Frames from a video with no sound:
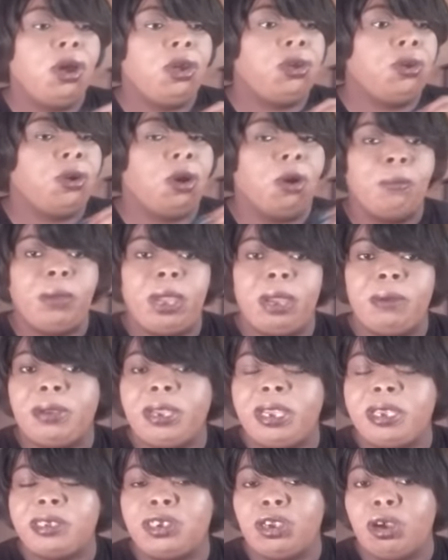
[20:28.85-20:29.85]
You're going to be able
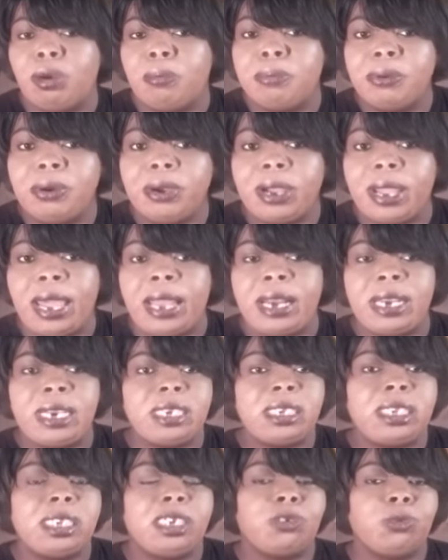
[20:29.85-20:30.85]
to get your book out of
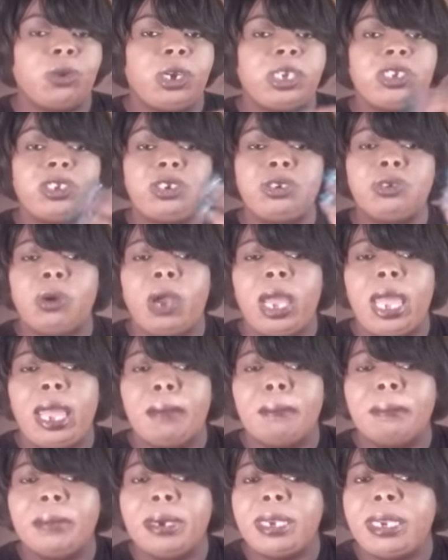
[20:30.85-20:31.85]
this situation. You're going to
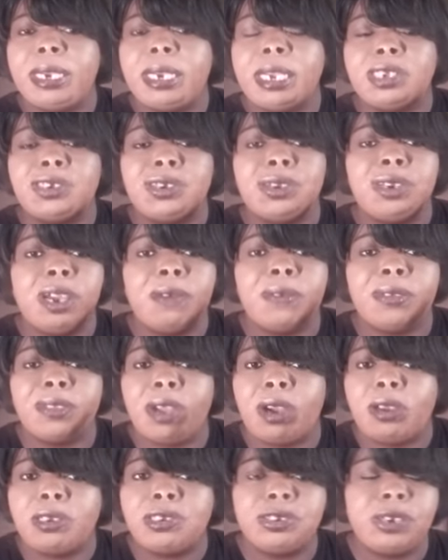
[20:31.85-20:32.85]
have money that you never
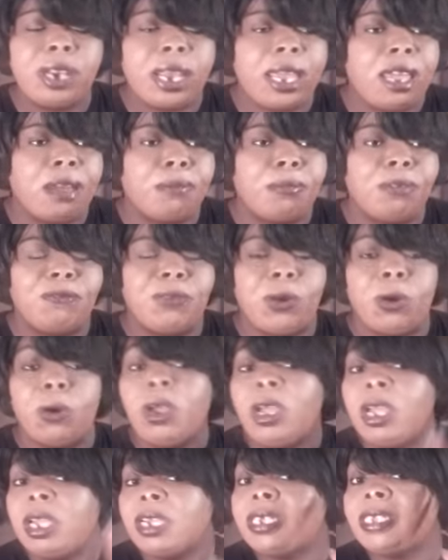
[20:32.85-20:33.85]
thought you'd have
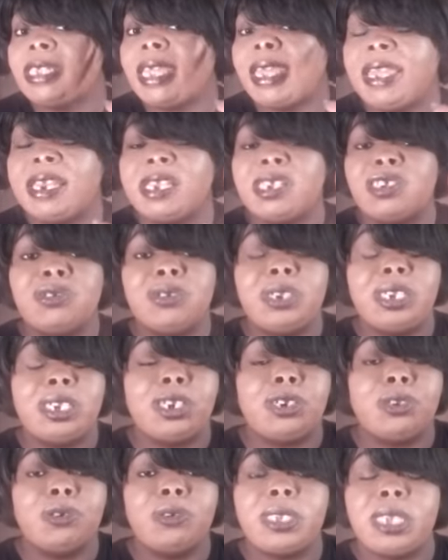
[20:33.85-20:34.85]
before. Because, Candace, you need
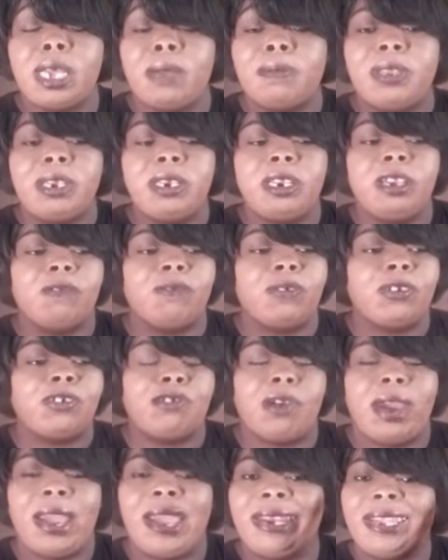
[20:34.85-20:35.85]
to do something
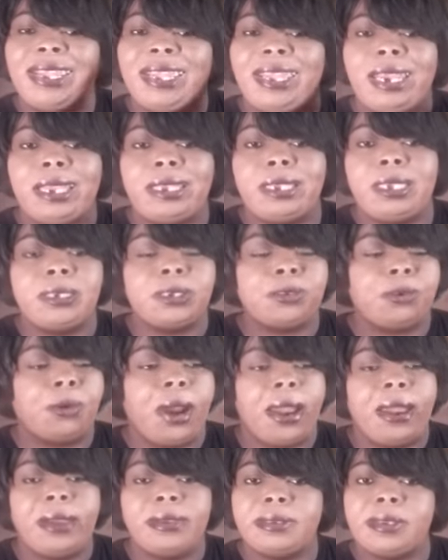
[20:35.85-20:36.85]
different. Trying to get at these
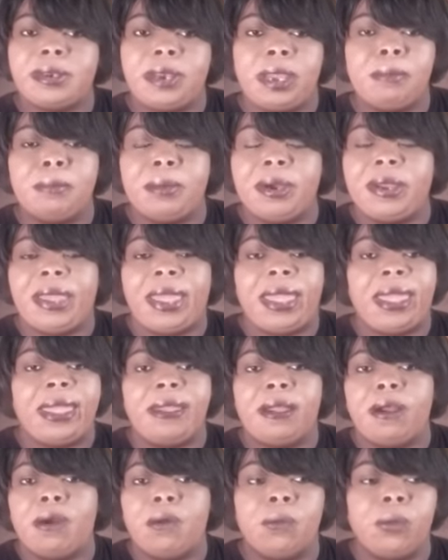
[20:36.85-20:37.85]
crowds and their money
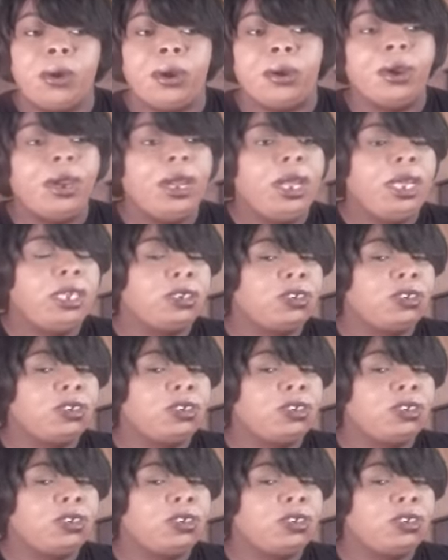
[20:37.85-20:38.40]
ain't going to work.